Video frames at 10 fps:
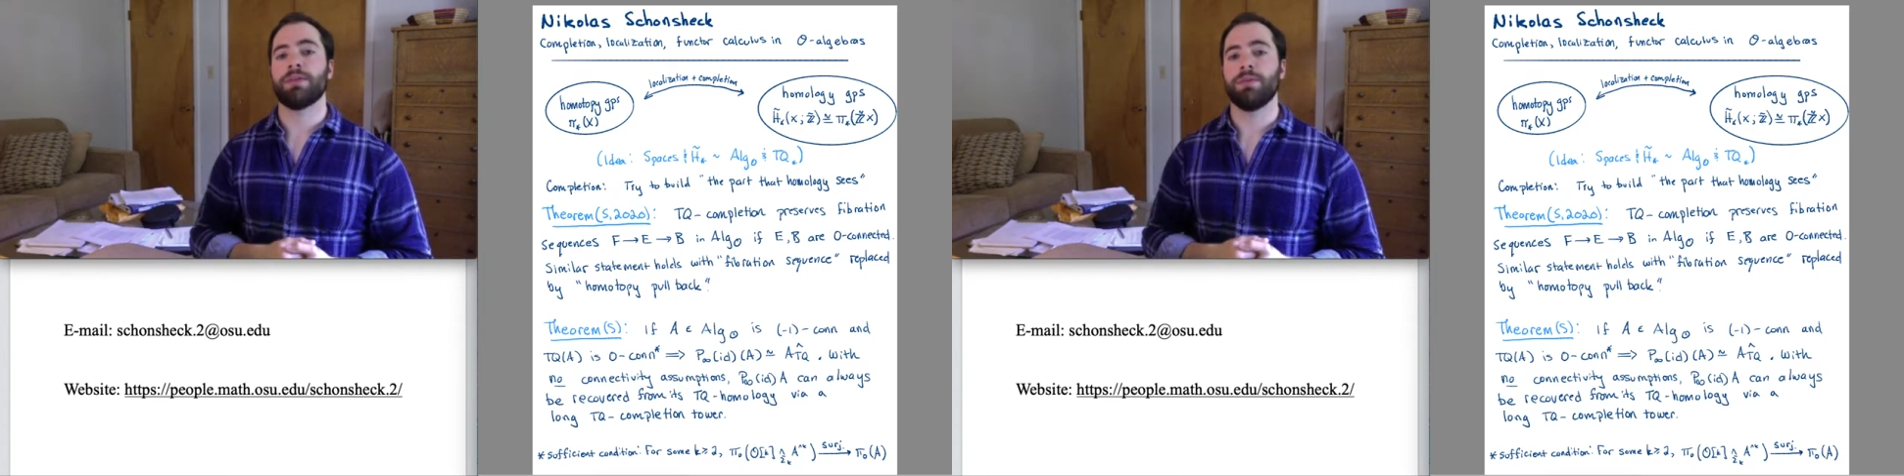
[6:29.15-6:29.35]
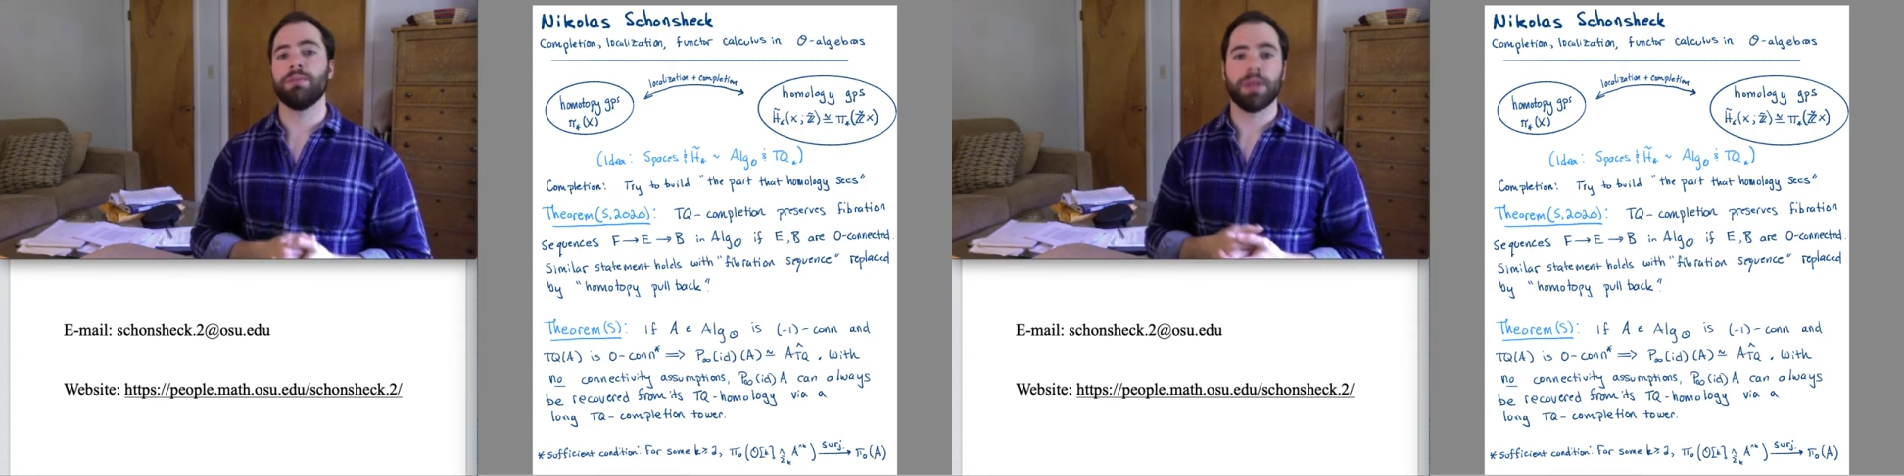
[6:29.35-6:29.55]

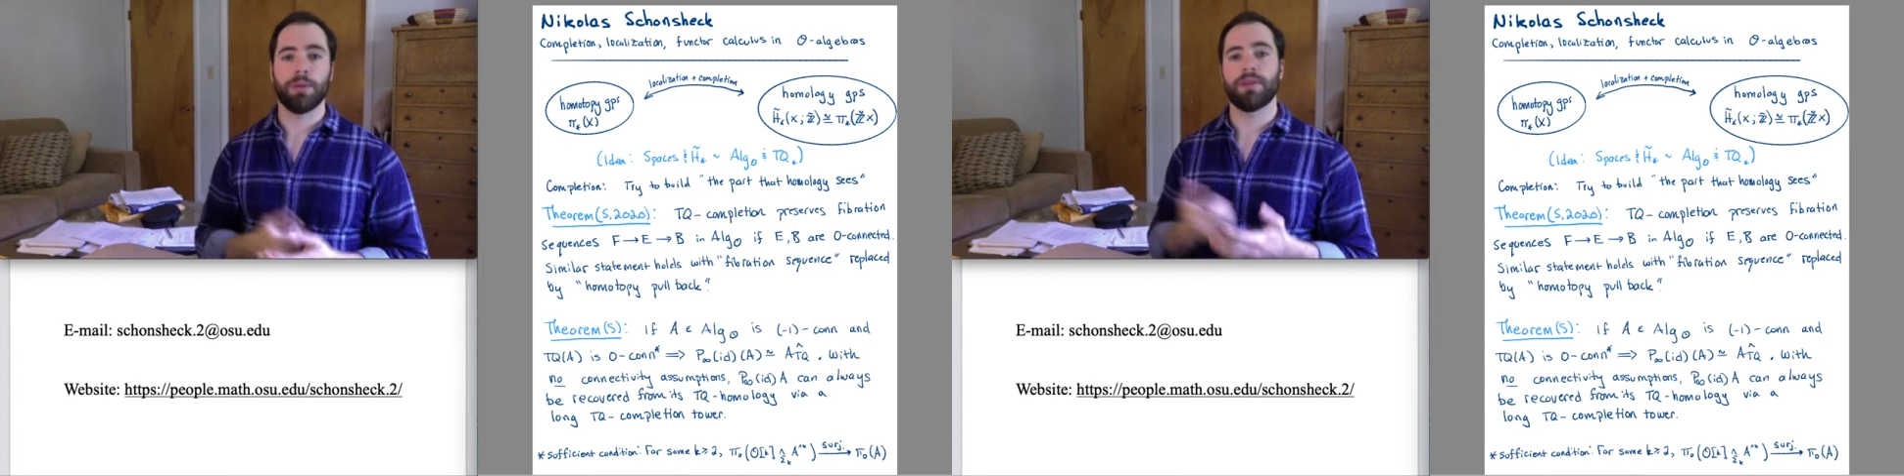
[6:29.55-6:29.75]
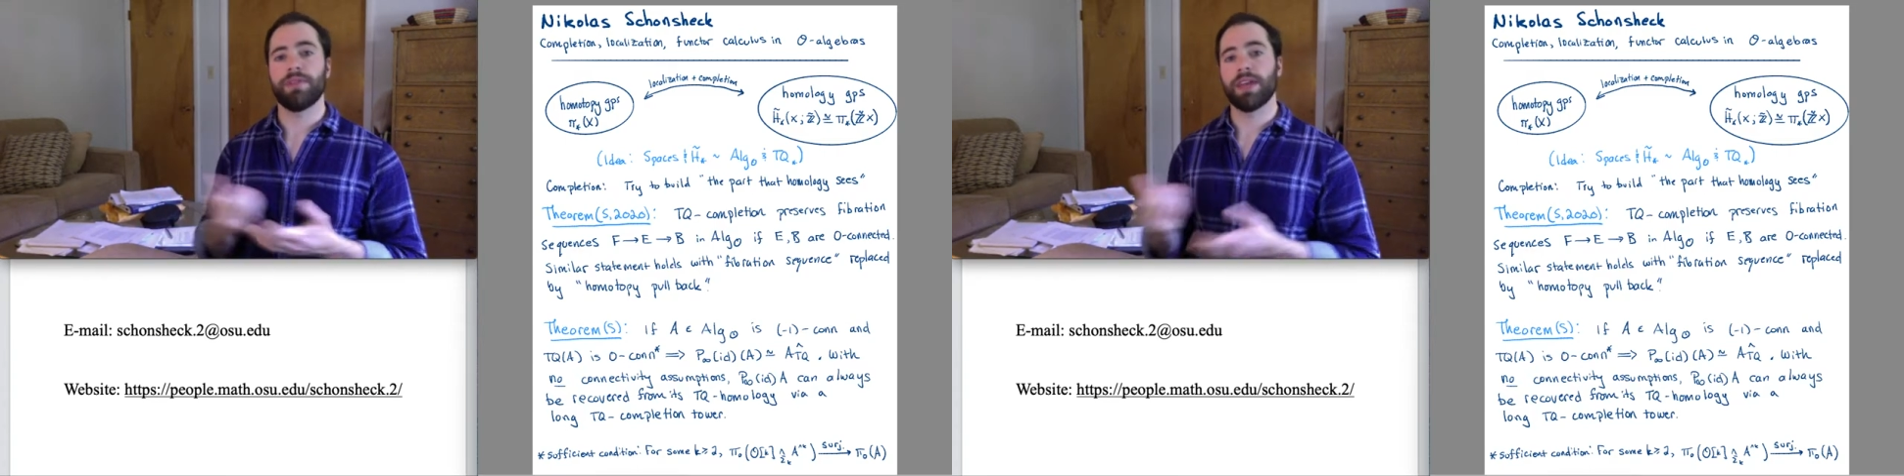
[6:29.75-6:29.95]
to
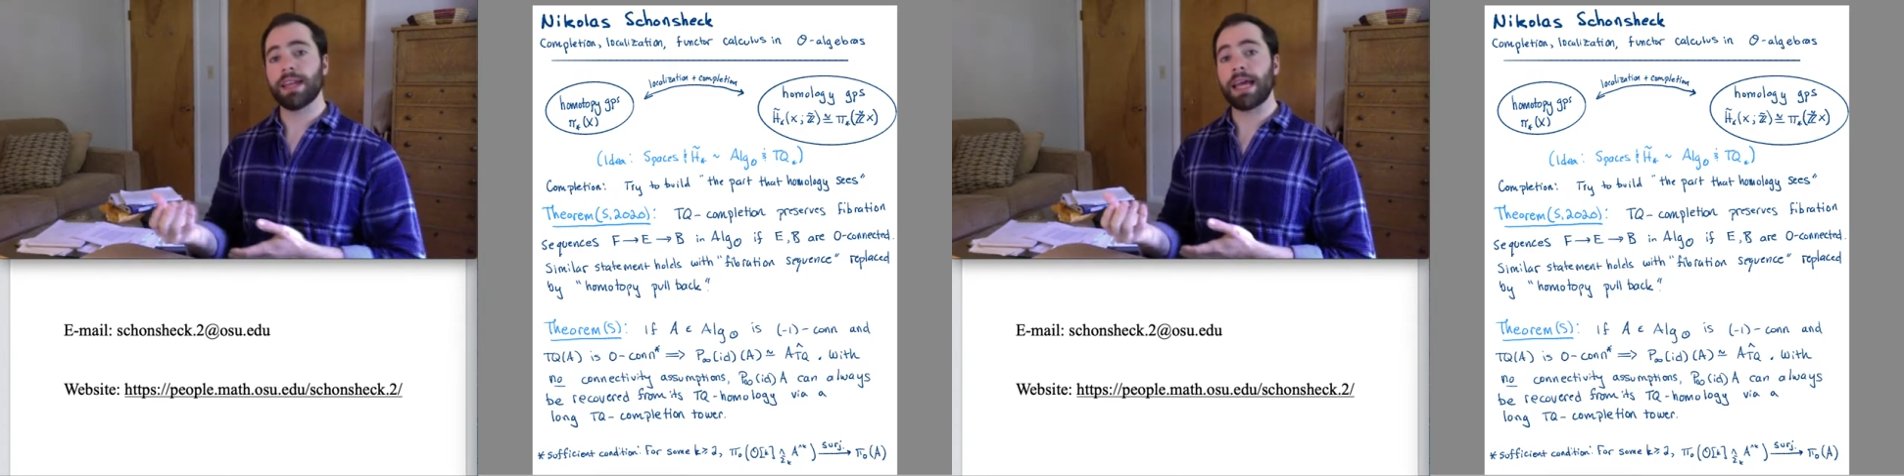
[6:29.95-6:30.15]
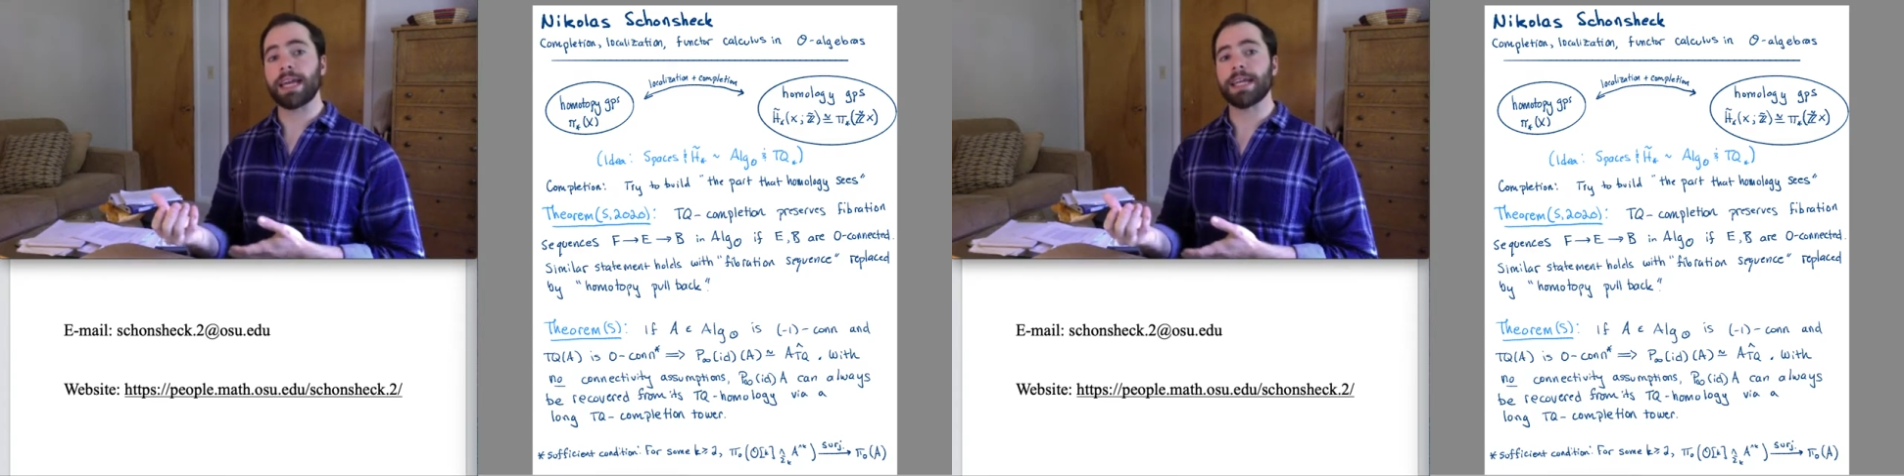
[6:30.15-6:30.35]
P1 of the
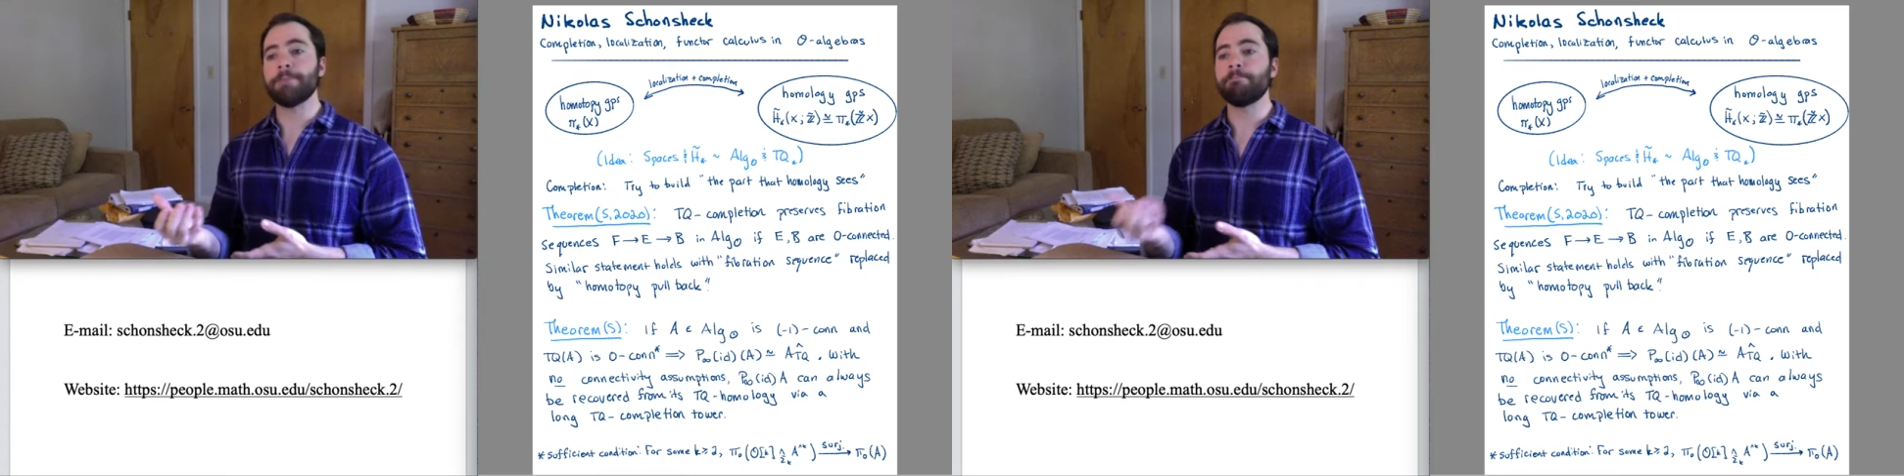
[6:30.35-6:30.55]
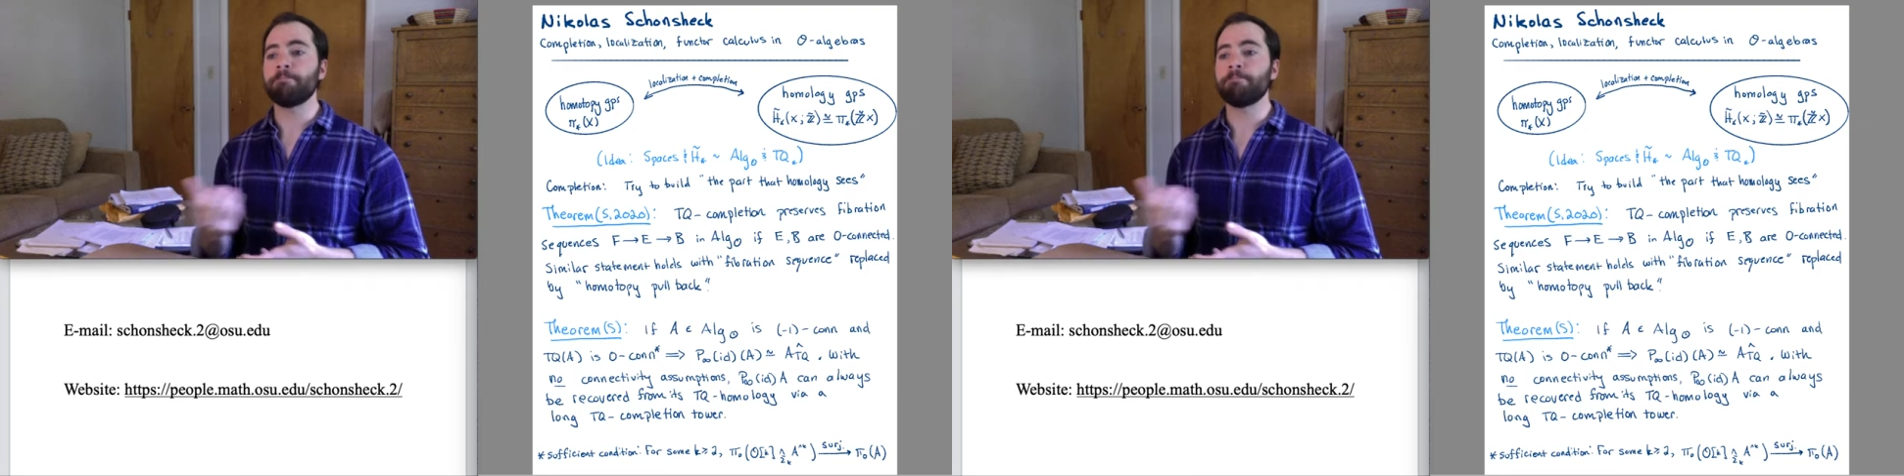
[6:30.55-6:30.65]
identity.